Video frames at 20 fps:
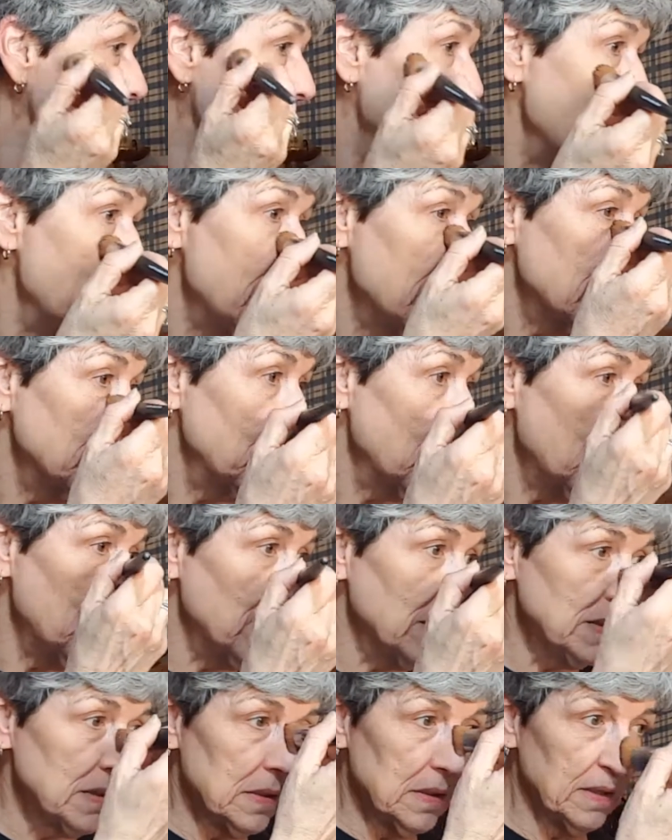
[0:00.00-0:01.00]
But I'm
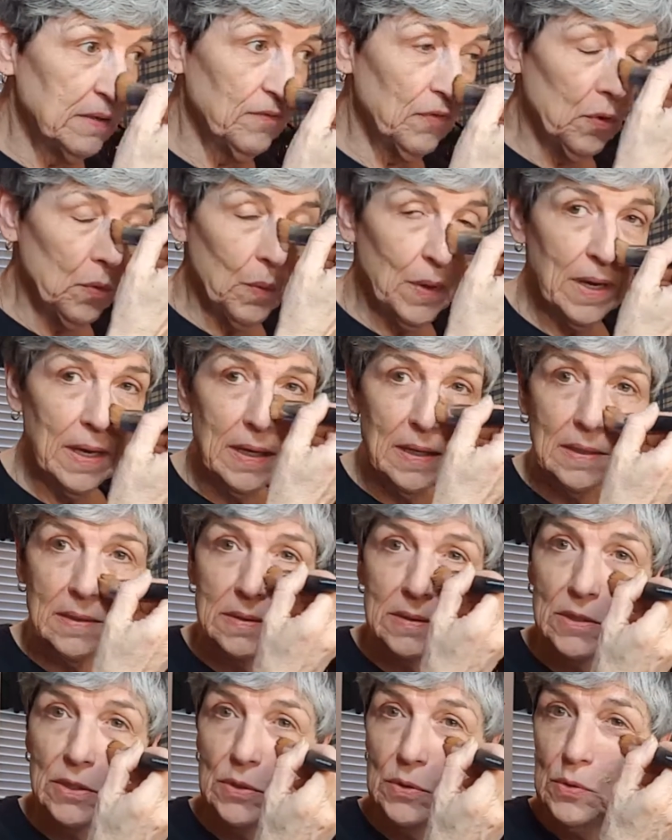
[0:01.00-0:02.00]
always looking for
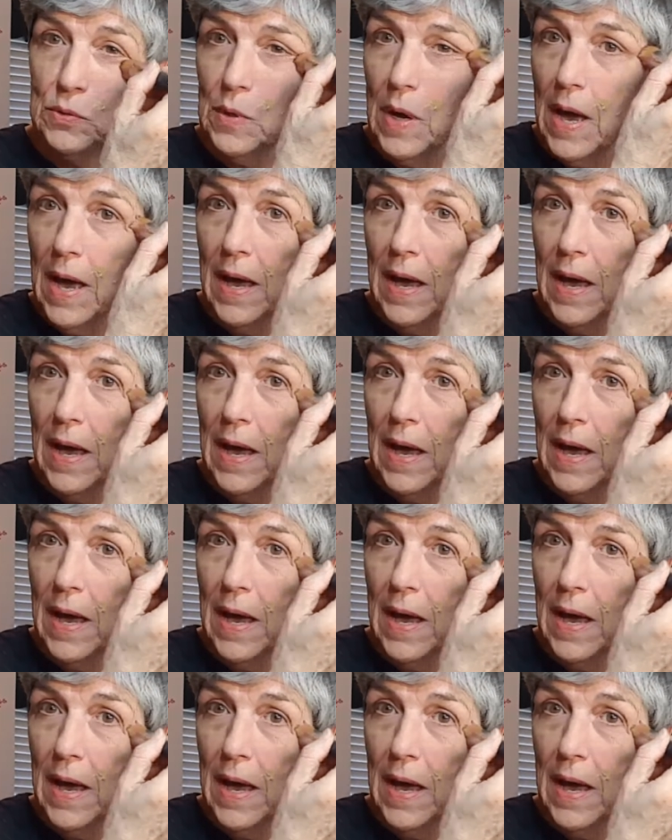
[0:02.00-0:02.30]
ways to